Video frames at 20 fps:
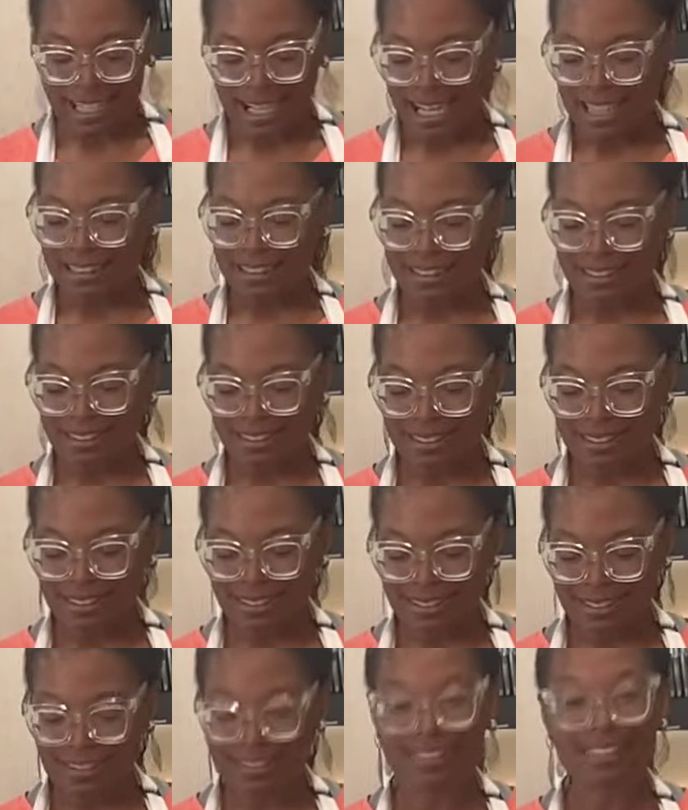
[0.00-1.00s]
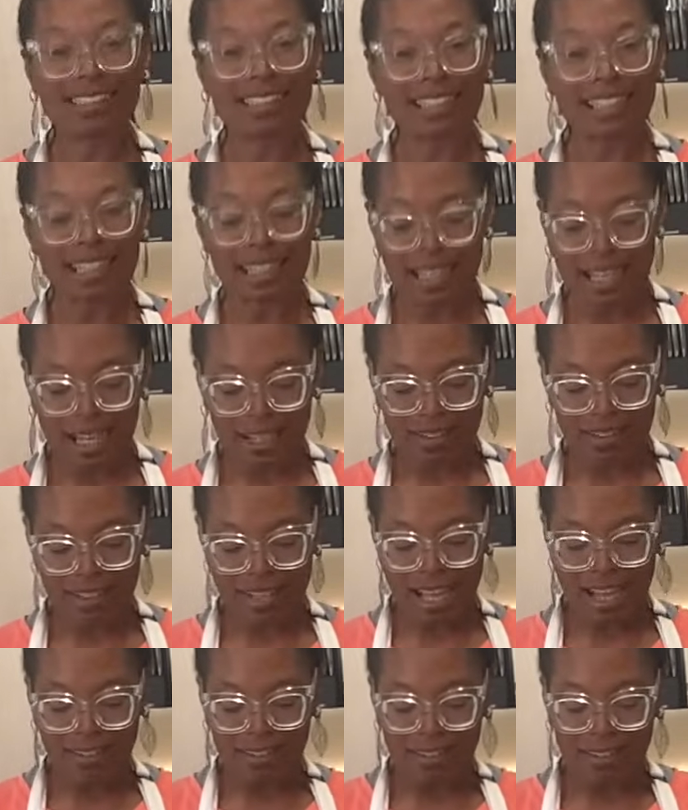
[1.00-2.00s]
I just took the skin out,
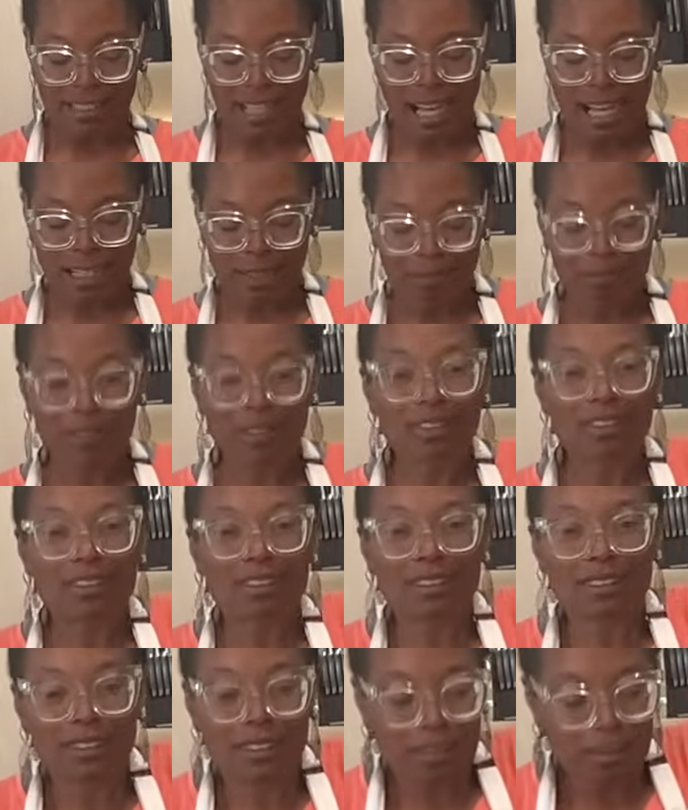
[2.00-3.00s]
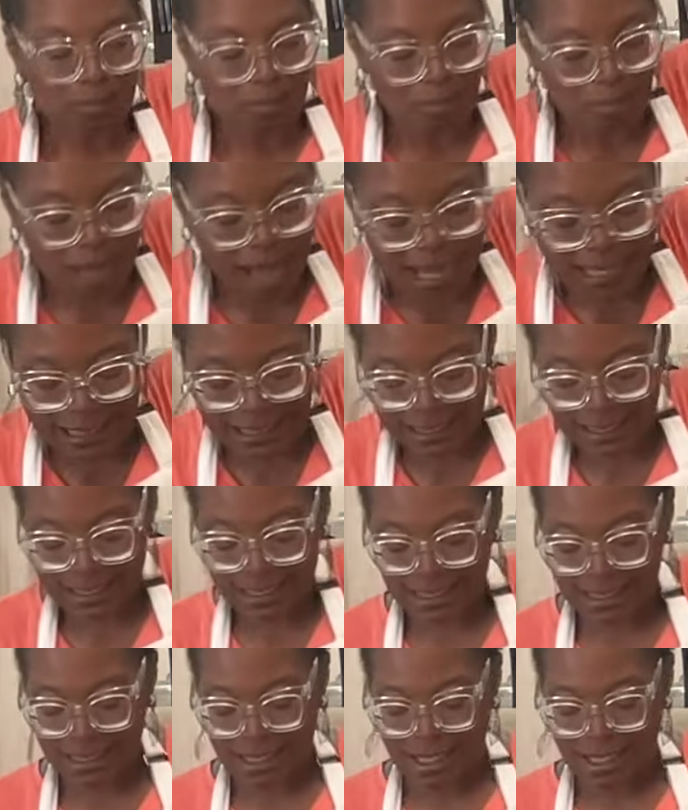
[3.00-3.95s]
the outside, and going to smash it.